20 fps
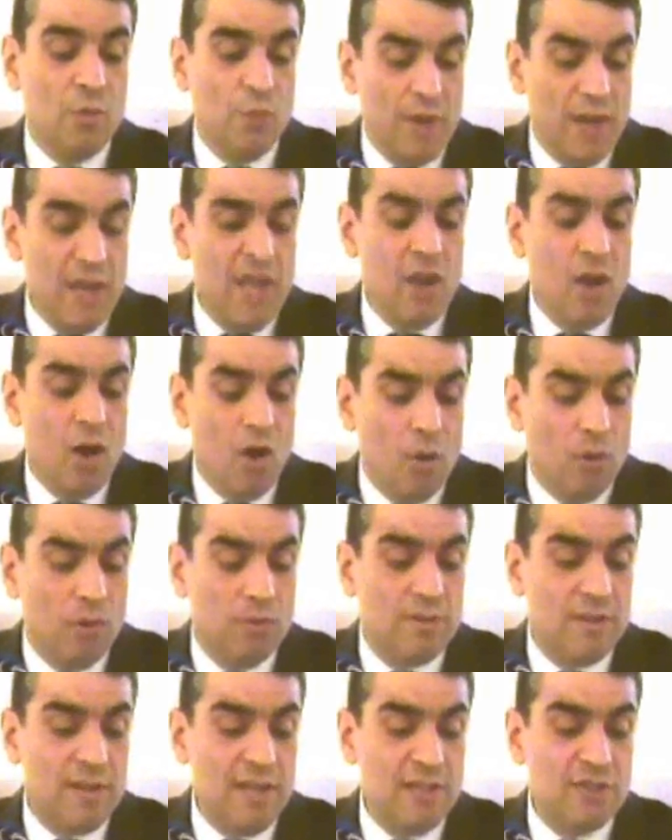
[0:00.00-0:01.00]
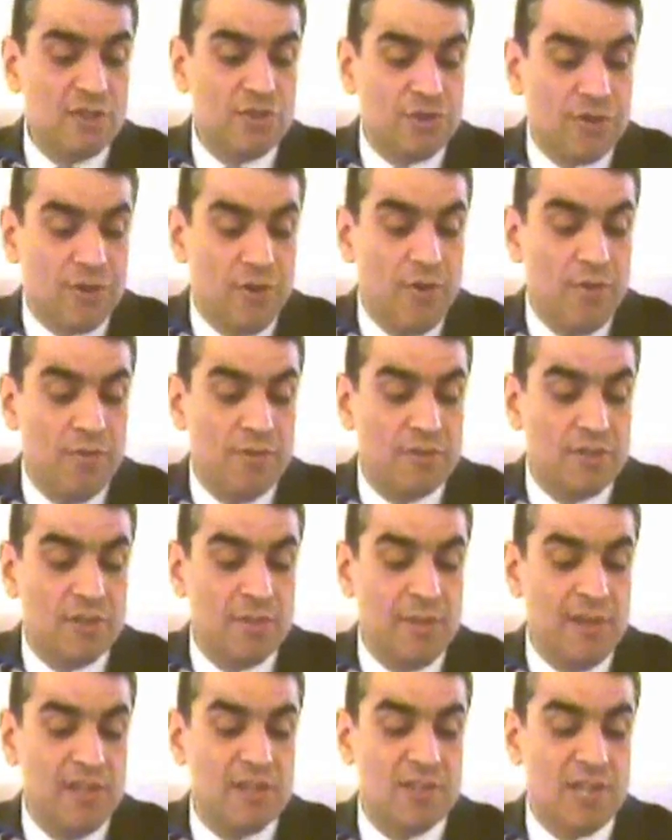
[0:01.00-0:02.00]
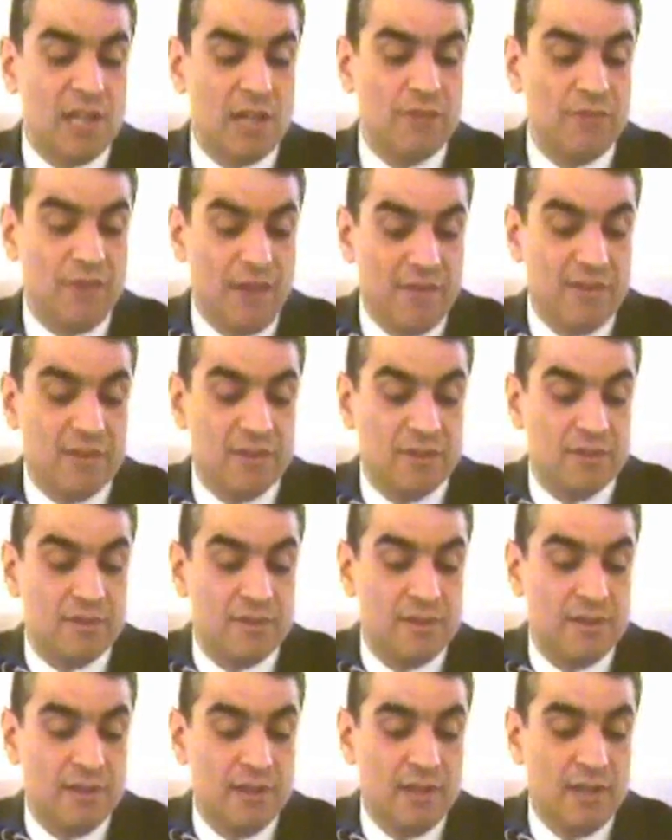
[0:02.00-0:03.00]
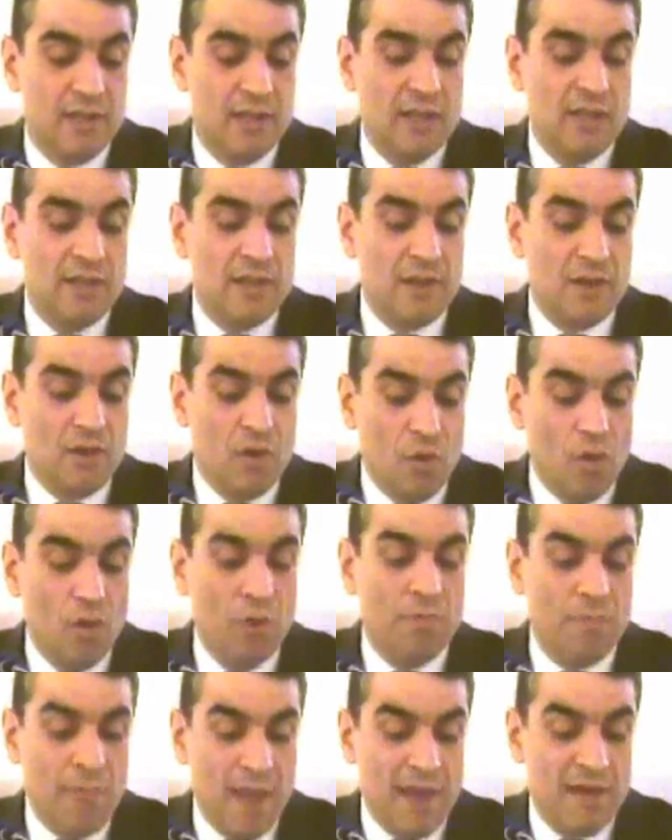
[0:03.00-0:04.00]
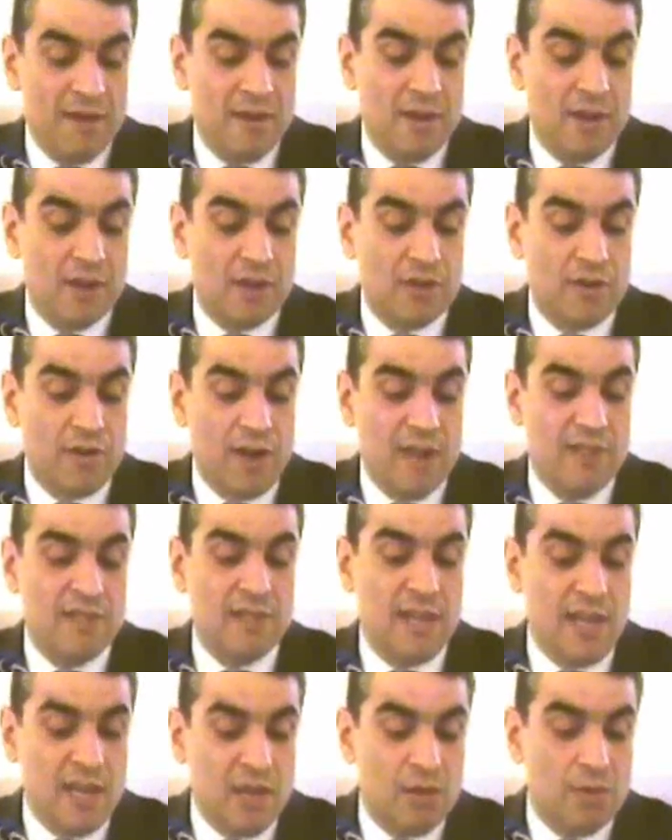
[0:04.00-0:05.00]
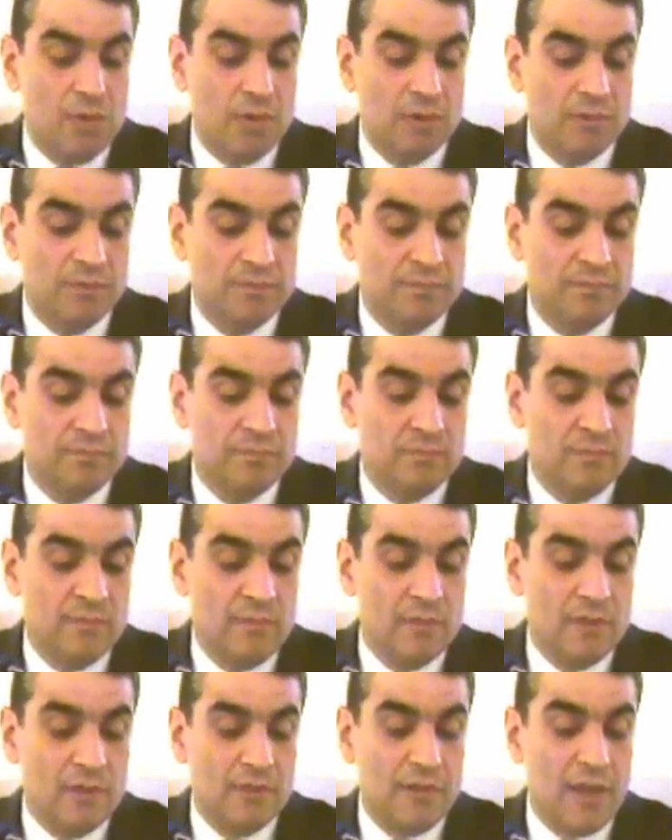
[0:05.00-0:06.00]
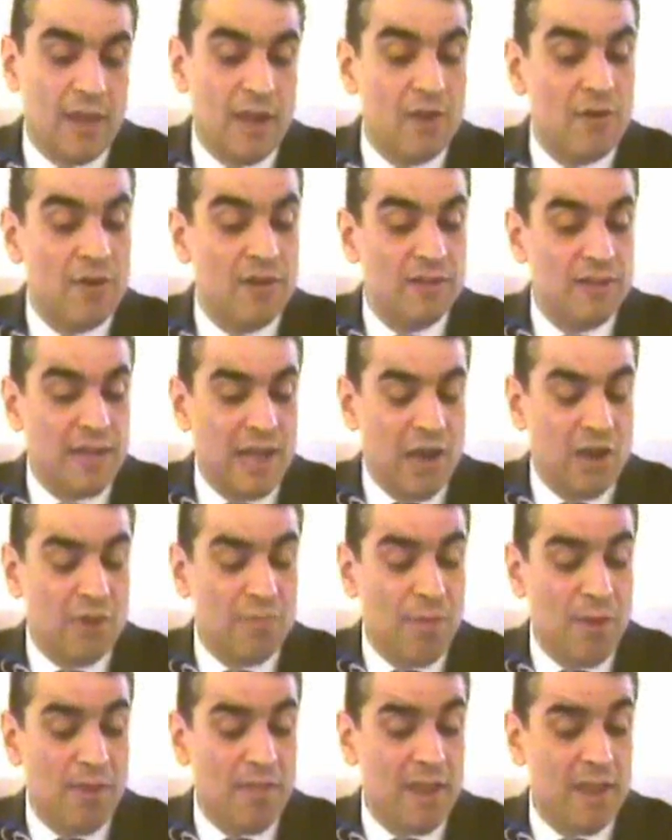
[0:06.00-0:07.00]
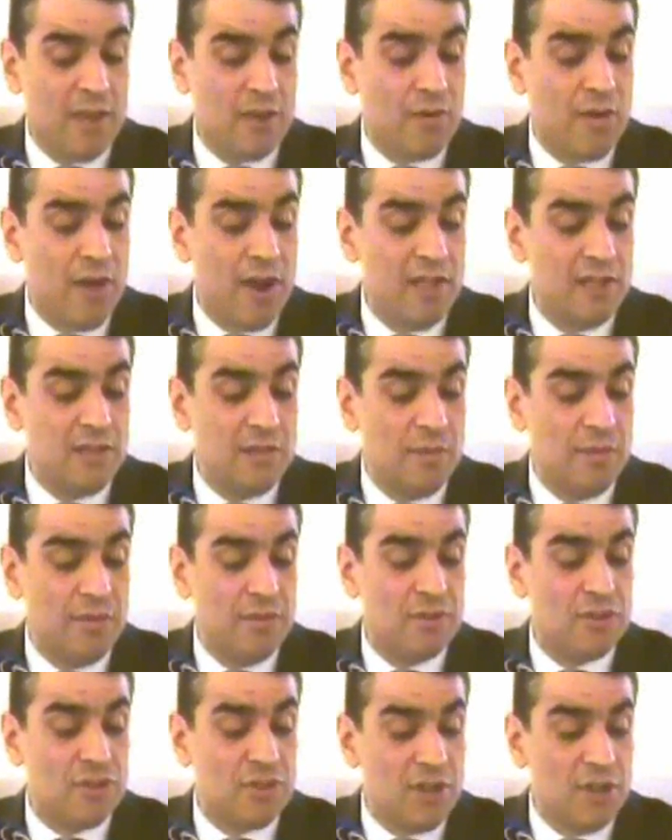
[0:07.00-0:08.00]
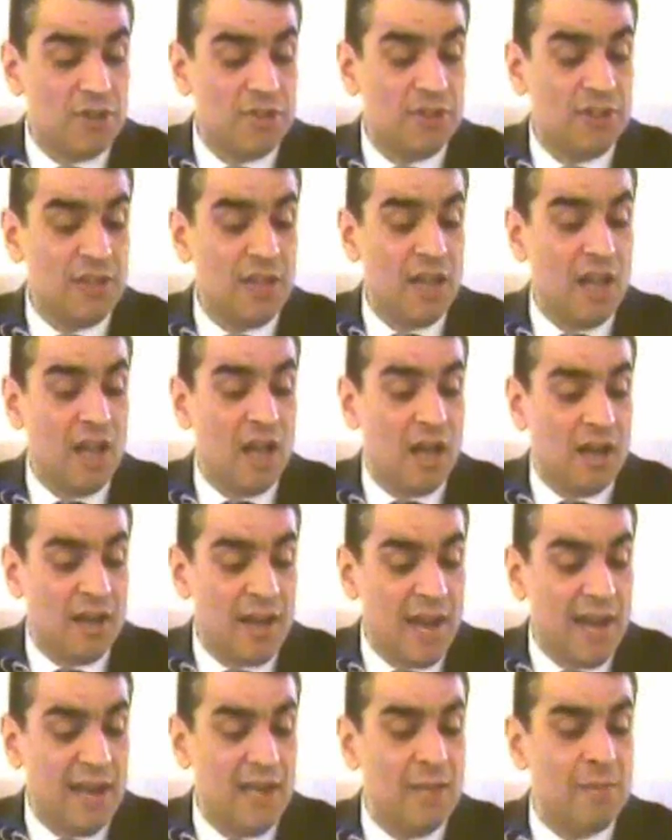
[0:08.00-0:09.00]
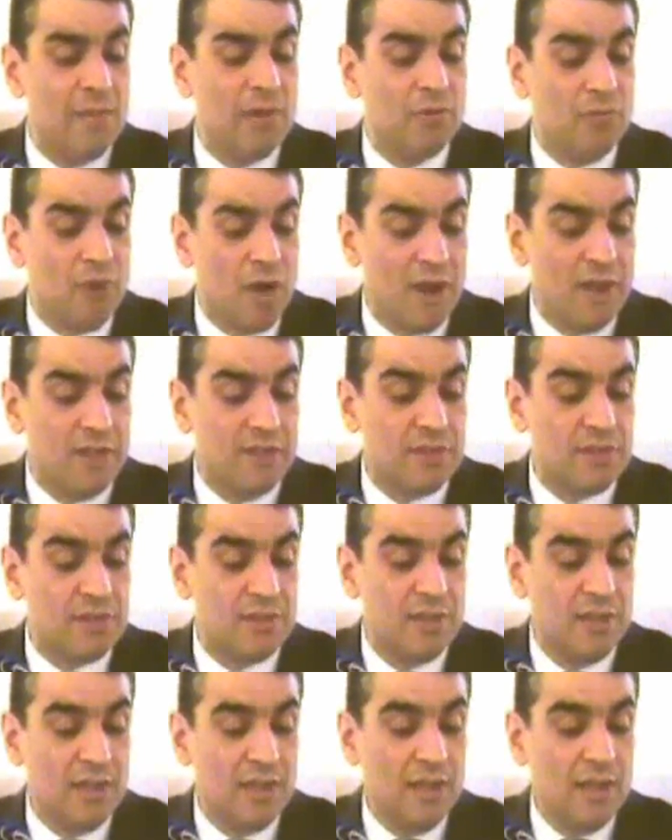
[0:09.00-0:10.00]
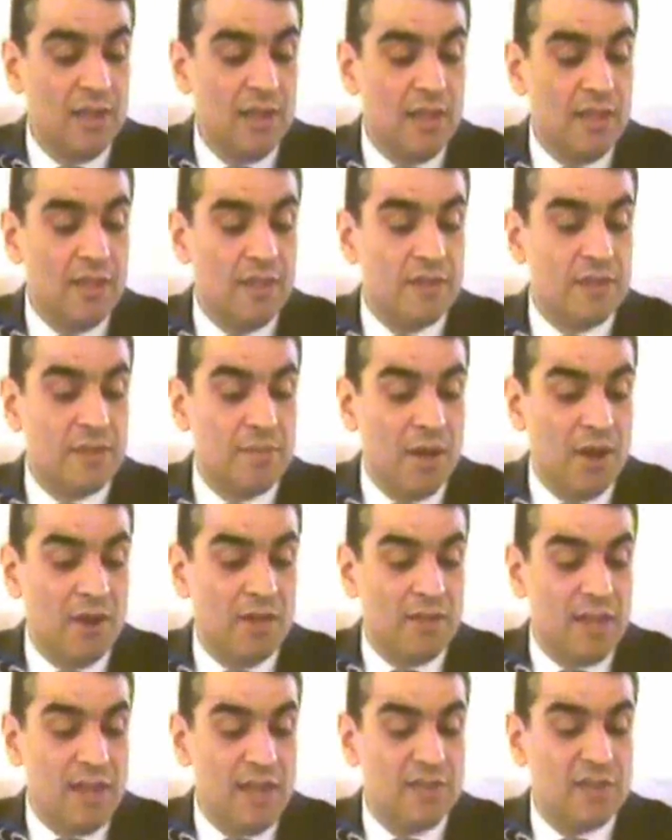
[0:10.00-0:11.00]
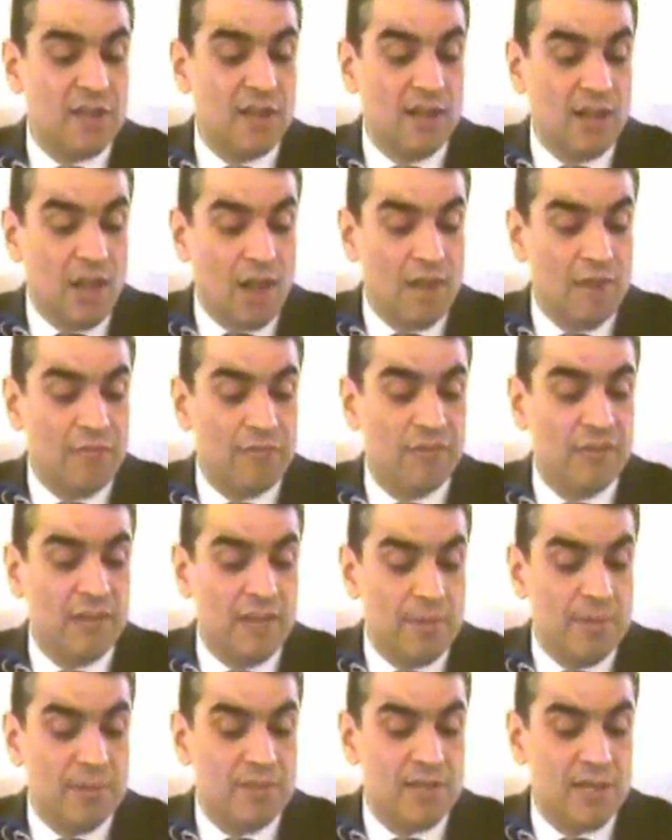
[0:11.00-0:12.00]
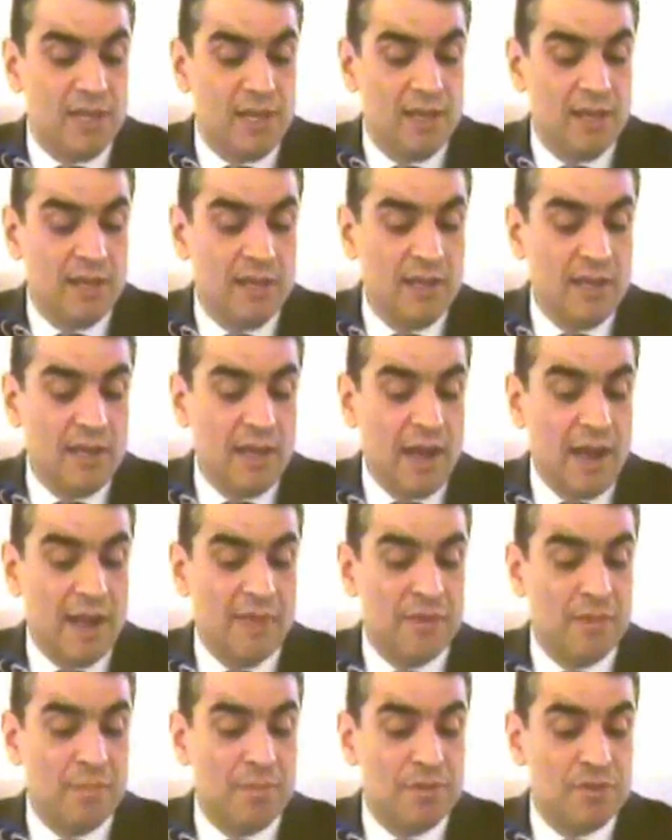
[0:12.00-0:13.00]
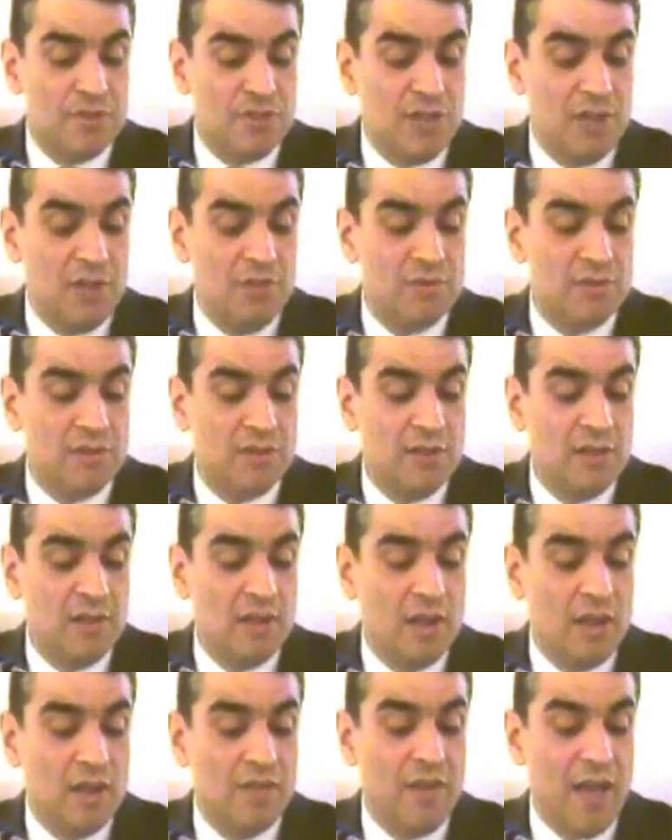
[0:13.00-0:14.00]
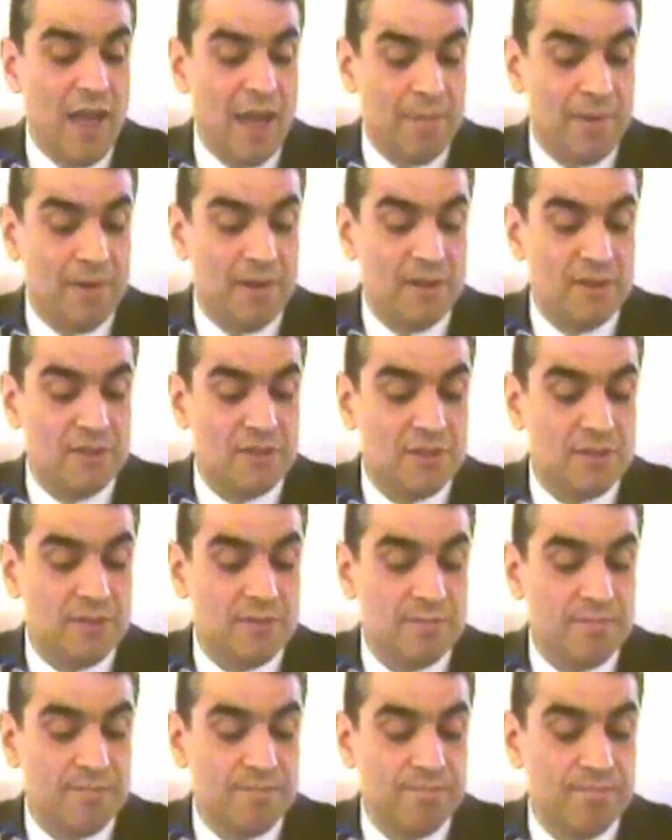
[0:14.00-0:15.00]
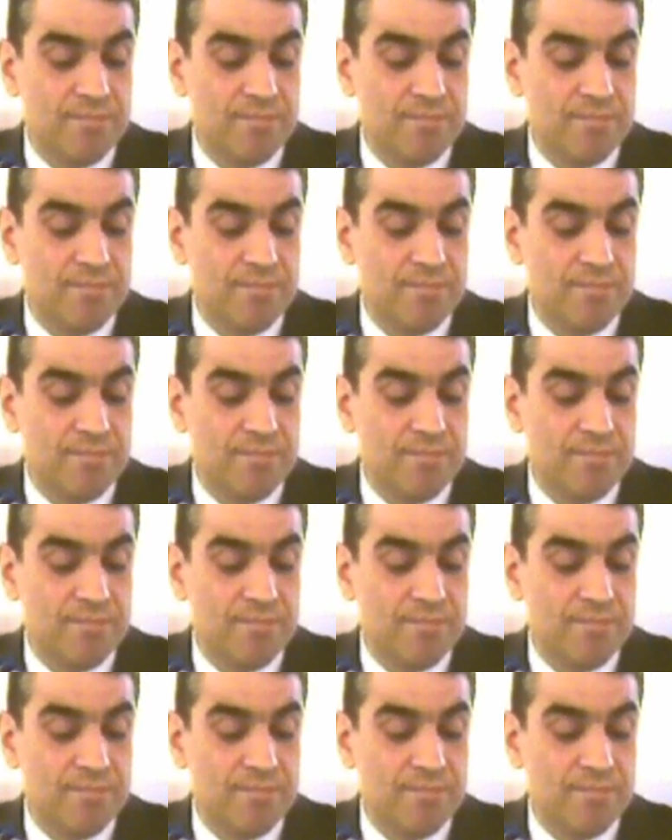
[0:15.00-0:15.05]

We hold these truths to be self-evident, that all men are created equal, that they are endowed by their Creator with certain unalienable rights, that among these are life, liberty, and the pursuit of happiness.